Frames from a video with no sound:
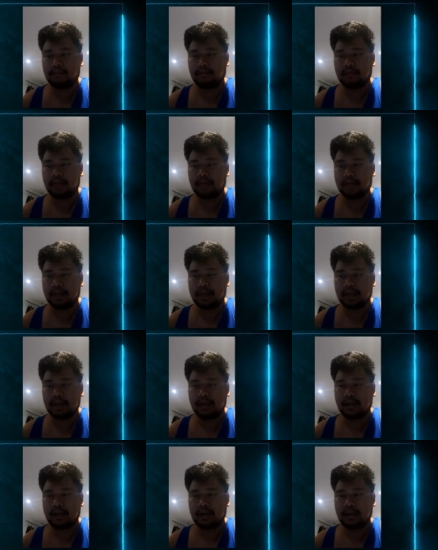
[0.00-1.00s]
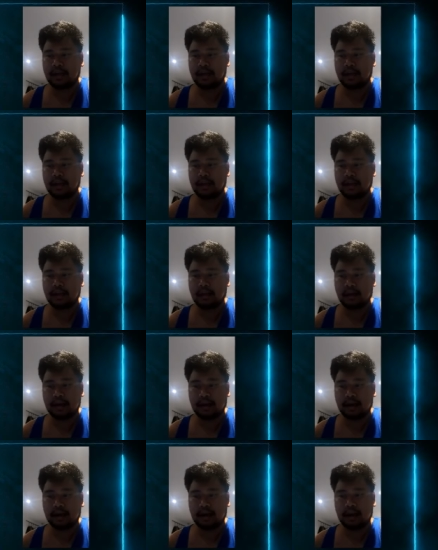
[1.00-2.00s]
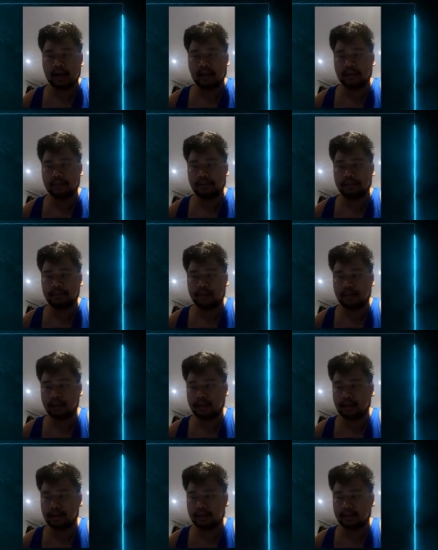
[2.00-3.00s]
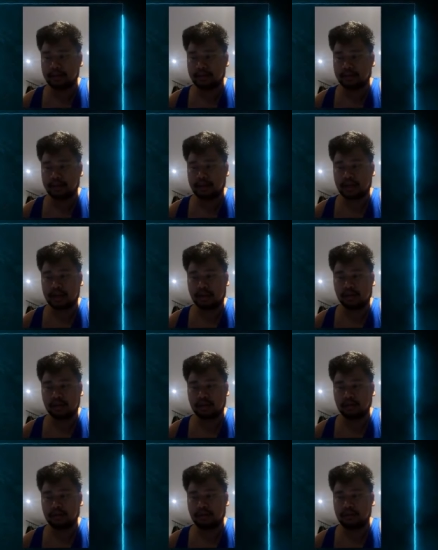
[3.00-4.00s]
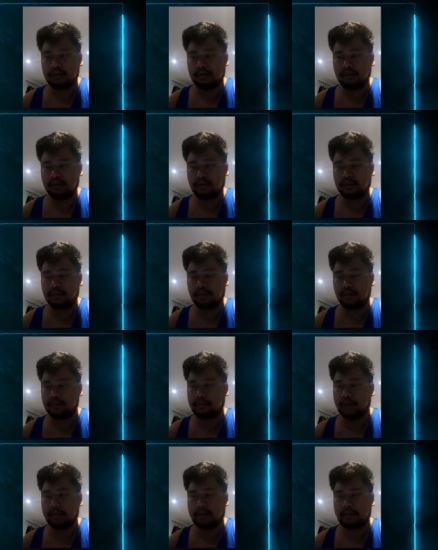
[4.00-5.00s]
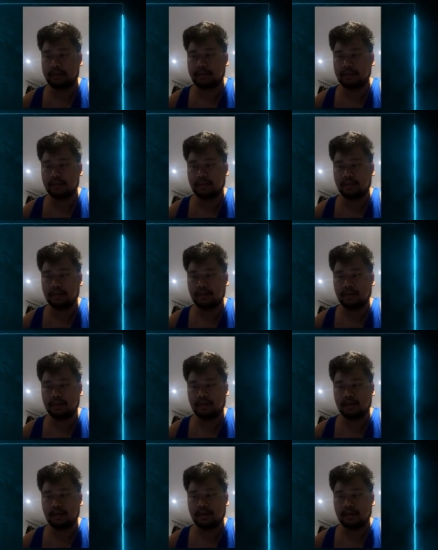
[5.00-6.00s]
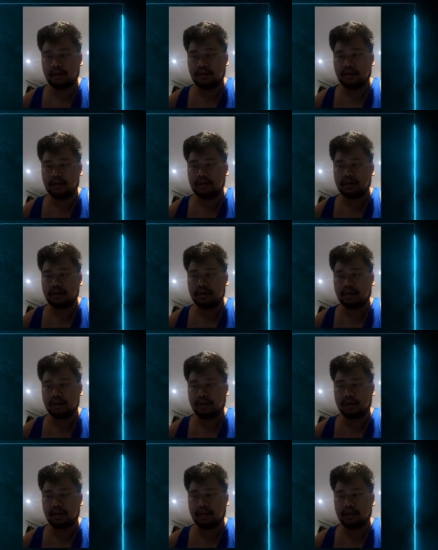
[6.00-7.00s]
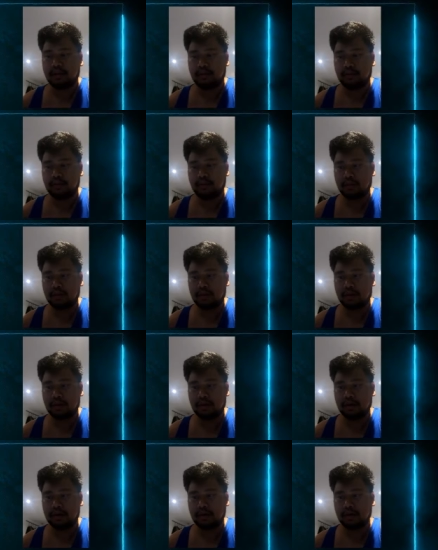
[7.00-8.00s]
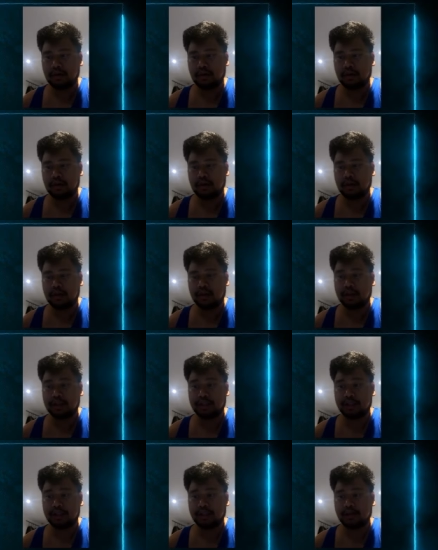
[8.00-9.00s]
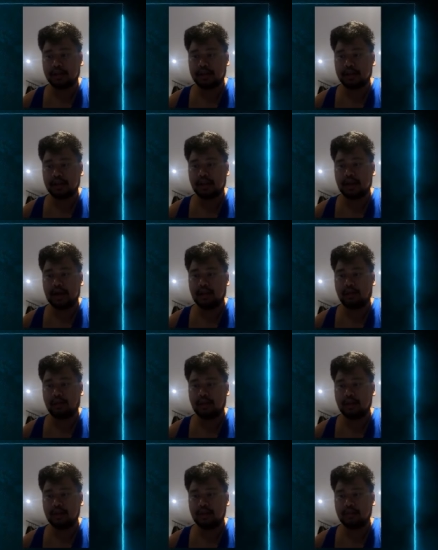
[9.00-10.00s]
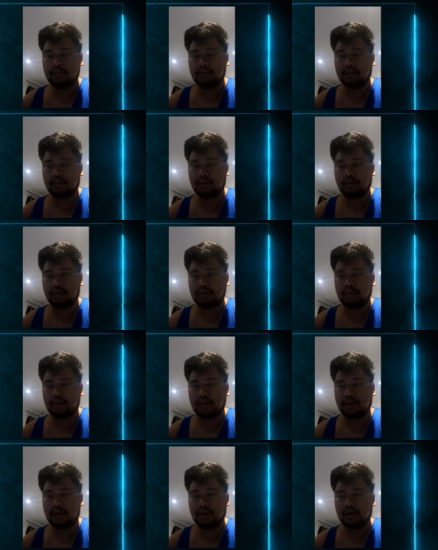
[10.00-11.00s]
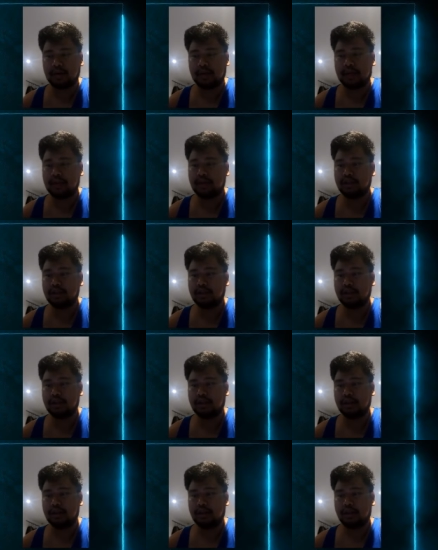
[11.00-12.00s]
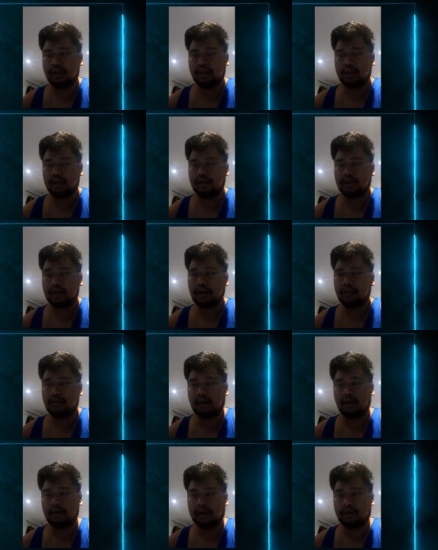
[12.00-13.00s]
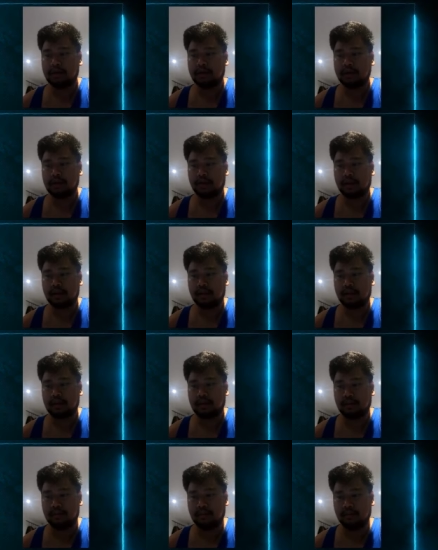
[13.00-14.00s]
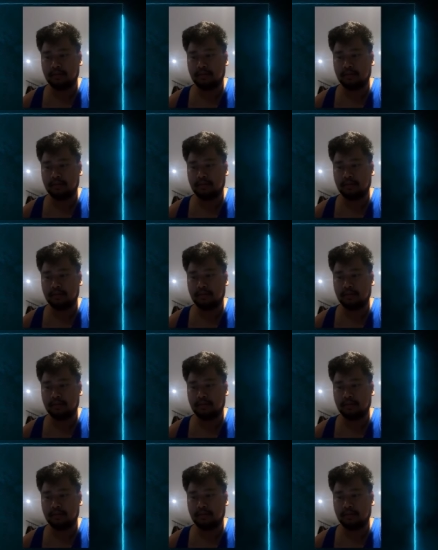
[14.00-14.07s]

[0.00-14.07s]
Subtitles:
because I think that I could beat the Gyarados with my Abomasnow. So they go for the shield right there. I want them to throw their energy so that my Abomasnow can